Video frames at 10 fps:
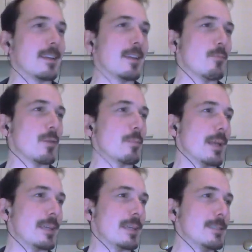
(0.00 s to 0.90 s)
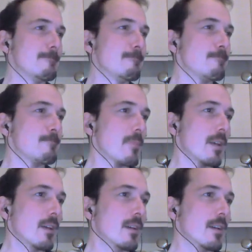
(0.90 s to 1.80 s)
one place.
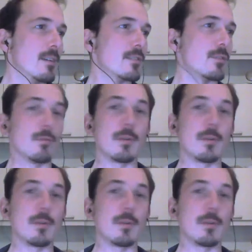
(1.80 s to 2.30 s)
So